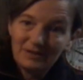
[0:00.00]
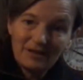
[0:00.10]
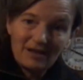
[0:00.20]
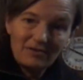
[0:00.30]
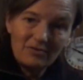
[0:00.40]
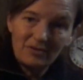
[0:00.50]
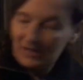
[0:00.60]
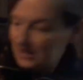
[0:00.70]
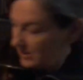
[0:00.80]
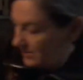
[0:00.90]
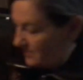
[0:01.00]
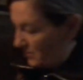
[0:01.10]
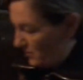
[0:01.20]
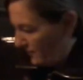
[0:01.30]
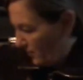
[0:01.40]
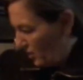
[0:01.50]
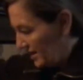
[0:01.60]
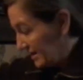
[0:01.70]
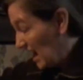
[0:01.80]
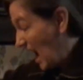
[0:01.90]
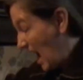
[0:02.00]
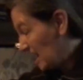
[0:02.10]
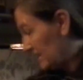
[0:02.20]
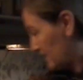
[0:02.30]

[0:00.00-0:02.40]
is out. It's beautiful. It's hot.